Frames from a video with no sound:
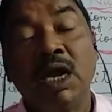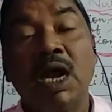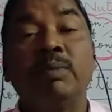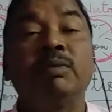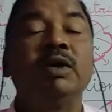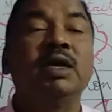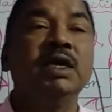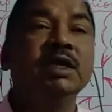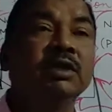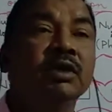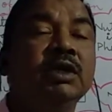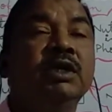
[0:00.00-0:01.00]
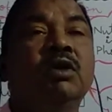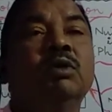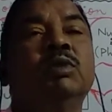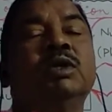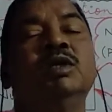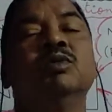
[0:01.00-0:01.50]
After digestion, it
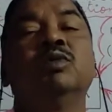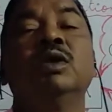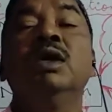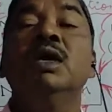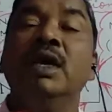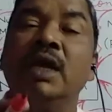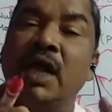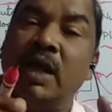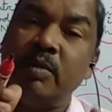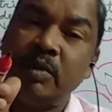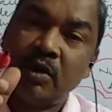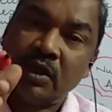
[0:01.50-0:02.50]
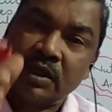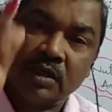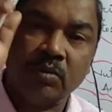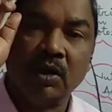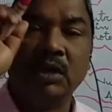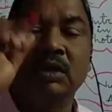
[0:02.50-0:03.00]
converted into the amino acid
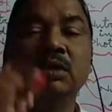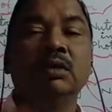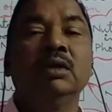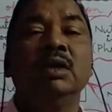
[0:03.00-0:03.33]
molecule.